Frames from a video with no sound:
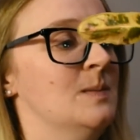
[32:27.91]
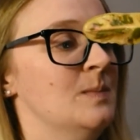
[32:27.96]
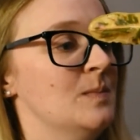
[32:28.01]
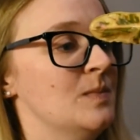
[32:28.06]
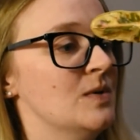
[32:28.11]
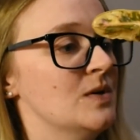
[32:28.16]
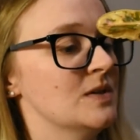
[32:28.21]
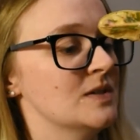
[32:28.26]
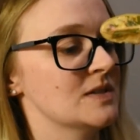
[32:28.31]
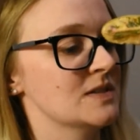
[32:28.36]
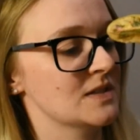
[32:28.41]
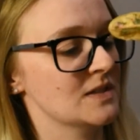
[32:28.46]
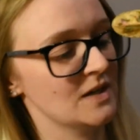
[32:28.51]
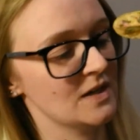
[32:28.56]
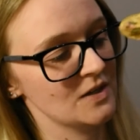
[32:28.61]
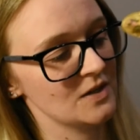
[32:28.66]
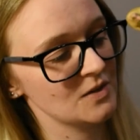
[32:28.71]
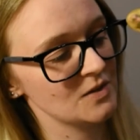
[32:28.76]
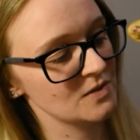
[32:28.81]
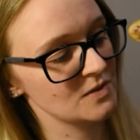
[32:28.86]
But I
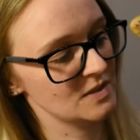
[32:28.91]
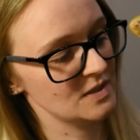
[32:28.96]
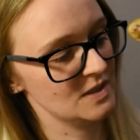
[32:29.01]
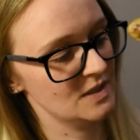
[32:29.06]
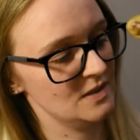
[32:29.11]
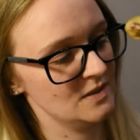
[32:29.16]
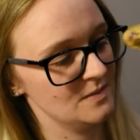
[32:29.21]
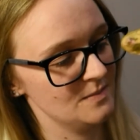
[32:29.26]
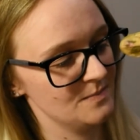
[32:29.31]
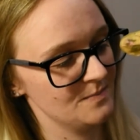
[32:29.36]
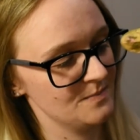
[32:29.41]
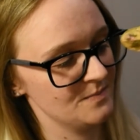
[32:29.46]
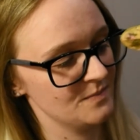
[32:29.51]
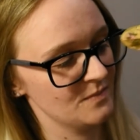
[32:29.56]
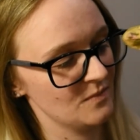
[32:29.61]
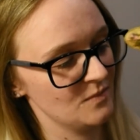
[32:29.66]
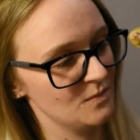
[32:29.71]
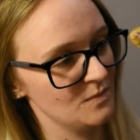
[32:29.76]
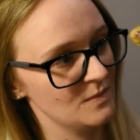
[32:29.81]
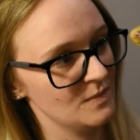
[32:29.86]
got him
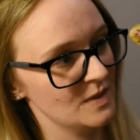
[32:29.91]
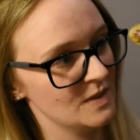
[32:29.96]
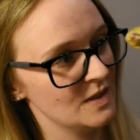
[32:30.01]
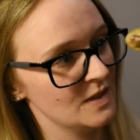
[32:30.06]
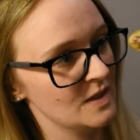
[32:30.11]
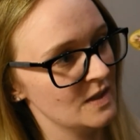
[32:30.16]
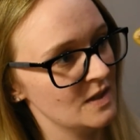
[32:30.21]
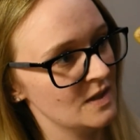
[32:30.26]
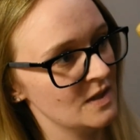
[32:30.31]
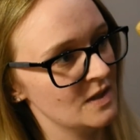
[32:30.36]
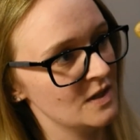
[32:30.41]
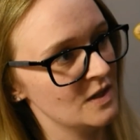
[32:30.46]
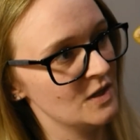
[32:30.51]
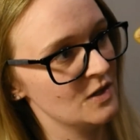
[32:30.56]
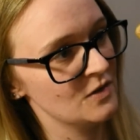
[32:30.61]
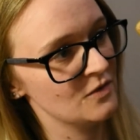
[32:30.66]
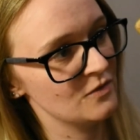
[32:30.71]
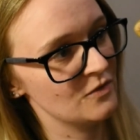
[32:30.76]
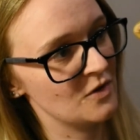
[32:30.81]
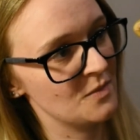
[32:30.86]

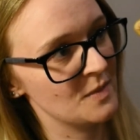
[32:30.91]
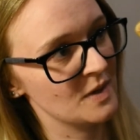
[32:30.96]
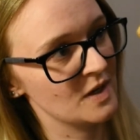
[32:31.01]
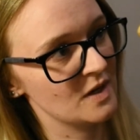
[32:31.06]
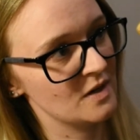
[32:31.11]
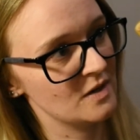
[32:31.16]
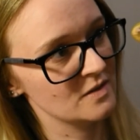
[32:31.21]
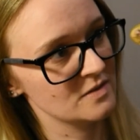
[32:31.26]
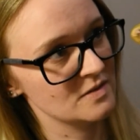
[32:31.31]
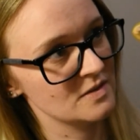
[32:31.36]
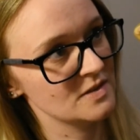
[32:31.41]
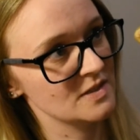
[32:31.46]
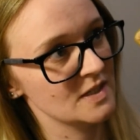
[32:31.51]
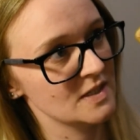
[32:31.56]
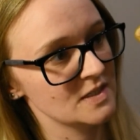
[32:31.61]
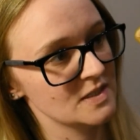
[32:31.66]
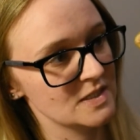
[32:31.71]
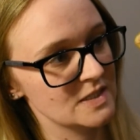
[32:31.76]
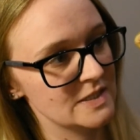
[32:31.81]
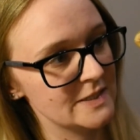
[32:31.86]
from a garden
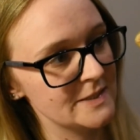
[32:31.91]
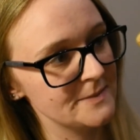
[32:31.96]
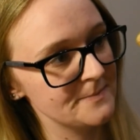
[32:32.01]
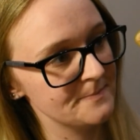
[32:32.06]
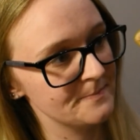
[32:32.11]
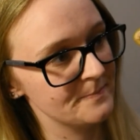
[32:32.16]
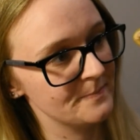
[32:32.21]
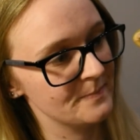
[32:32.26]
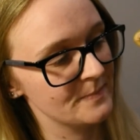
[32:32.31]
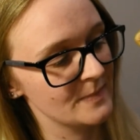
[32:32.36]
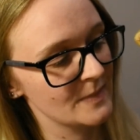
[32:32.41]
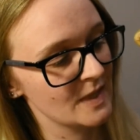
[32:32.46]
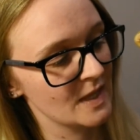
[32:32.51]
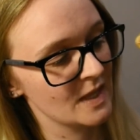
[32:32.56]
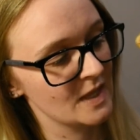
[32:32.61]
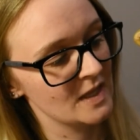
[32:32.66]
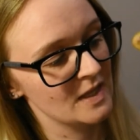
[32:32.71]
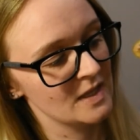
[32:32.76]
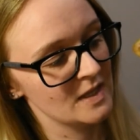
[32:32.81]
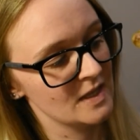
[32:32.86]
centre.
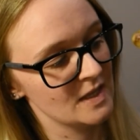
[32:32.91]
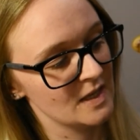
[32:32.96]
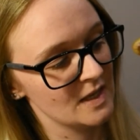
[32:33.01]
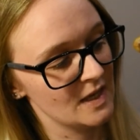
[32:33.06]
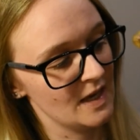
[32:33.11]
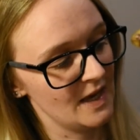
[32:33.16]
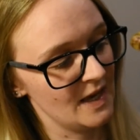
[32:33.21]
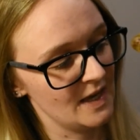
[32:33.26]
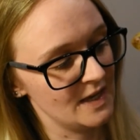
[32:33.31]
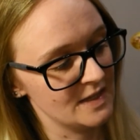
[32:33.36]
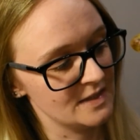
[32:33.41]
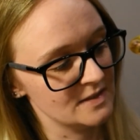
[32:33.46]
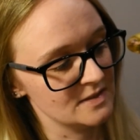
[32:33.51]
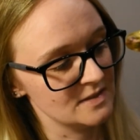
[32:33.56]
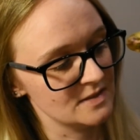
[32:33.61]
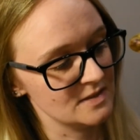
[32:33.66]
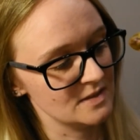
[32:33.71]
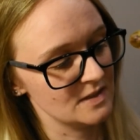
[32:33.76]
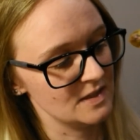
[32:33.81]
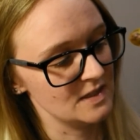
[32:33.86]

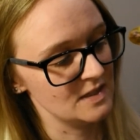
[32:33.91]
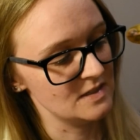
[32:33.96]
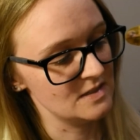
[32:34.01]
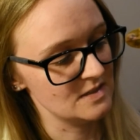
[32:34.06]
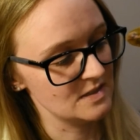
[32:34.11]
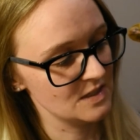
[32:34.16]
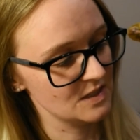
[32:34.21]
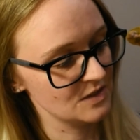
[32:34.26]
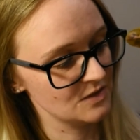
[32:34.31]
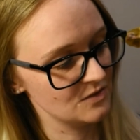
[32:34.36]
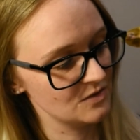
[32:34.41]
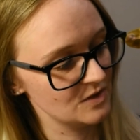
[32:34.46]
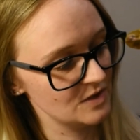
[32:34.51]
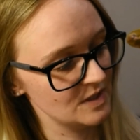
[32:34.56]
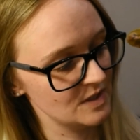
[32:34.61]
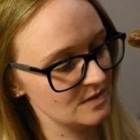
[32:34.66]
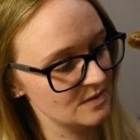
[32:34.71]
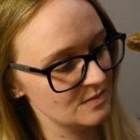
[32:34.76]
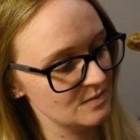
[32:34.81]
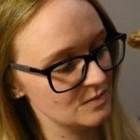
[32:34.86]
And the sticker on
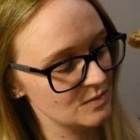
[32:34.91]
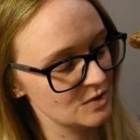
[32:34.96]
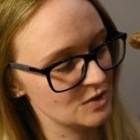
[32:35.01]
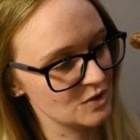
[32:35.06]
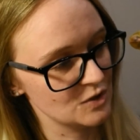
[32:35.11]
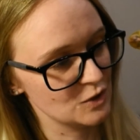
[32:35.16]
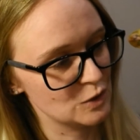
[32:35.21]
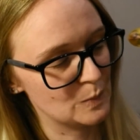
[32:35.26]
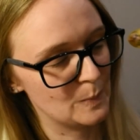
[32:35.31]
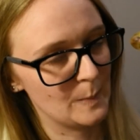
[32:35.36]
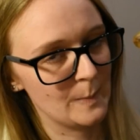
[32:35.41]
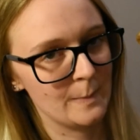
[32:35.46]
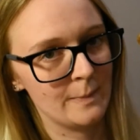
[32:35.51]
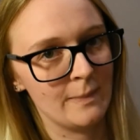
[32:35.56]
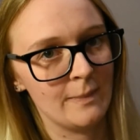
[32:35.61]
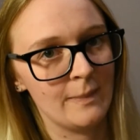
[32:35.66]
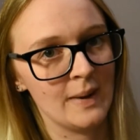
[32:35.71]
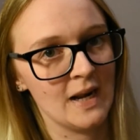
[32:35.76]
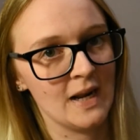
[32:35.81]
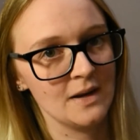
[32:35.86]
him was just
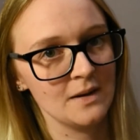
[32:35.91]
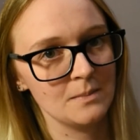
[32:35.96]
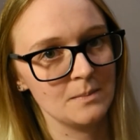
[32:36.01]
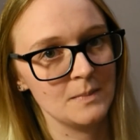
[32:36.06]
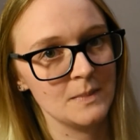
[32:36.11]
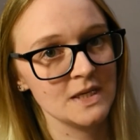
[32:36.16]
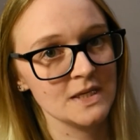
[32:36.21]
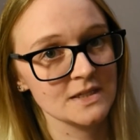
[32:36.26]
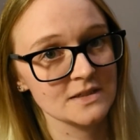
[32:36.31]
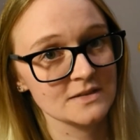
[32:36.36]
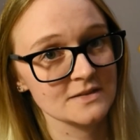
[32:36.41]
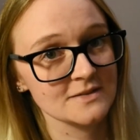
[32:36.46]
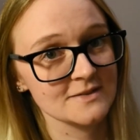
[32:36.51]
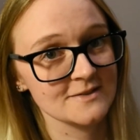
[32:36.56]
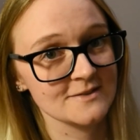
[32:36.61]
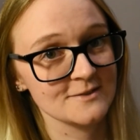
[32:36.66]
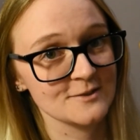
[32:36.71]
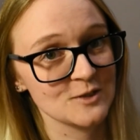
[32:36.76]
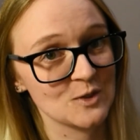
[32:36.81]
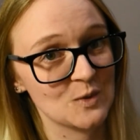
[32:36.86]
plant mix,
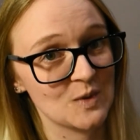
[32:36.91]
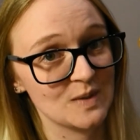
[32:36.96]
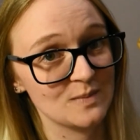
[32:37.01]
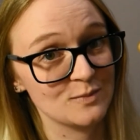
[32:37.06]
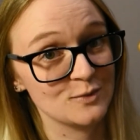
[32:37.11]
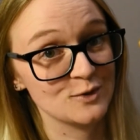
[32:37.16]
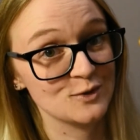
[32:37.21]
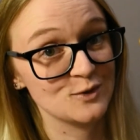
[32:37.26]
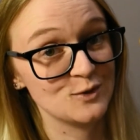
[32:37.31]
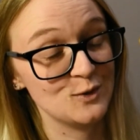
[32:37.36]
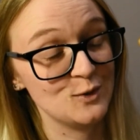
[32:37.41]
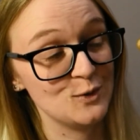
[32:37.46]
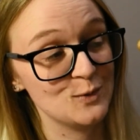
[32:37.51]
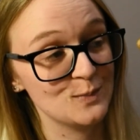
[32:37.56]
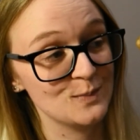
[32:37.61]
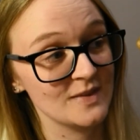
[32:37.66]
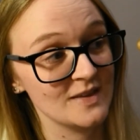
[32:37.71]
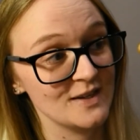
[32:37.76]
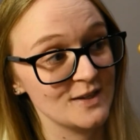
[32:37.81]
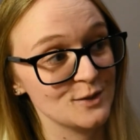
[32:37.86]
so I
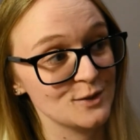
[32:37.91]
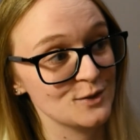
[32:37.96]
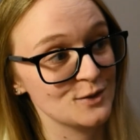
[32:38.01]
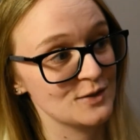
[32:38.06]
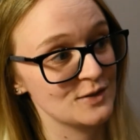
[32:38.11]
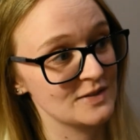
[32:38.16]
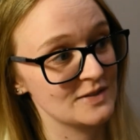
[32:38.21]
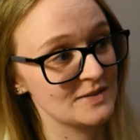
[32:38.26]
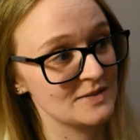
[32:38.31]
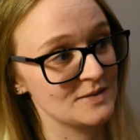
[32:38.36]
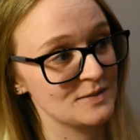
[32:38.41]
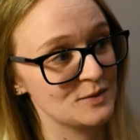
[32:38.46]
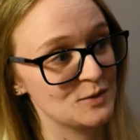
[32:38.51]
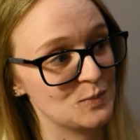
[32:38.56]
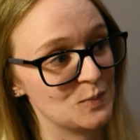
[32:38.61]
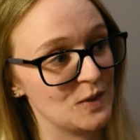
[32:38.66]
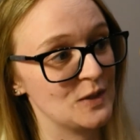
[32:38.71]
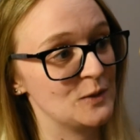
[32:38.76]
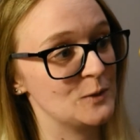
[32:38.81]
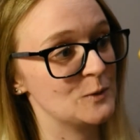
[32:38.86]
presume they just
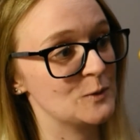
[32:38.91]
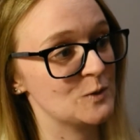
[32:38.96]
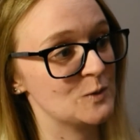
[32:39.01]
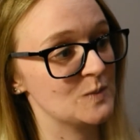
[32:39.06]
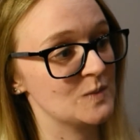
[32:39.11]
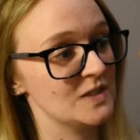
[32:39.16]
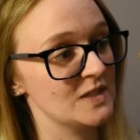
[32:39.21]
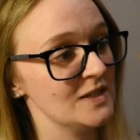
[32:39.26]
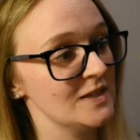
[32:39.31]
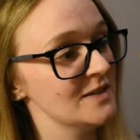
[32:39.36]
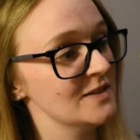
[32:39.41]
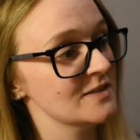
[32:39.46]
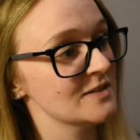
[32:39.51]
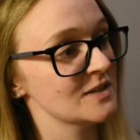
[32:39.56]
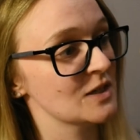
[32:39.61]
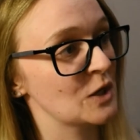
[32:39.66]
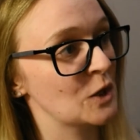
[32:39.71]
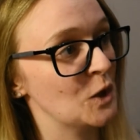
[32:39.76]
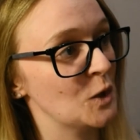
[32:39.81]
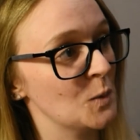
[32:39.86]
sprinkled some seeds
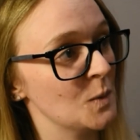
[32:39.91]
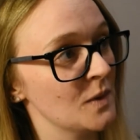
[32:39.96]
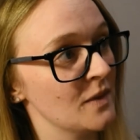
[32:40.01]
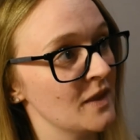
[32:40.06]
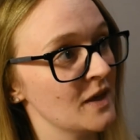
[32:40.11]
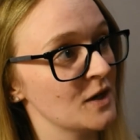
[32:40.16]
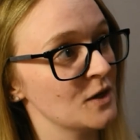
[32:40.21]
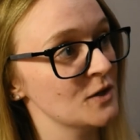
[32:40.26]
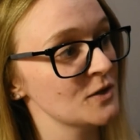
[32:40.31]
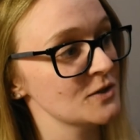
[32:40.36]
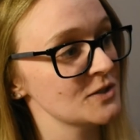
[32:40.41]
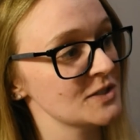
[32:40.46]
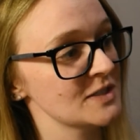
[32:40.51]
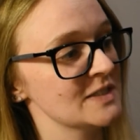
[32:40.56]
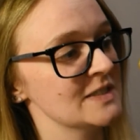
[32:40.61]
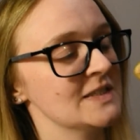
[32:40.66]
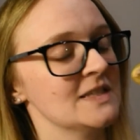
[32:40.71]
and got what they got.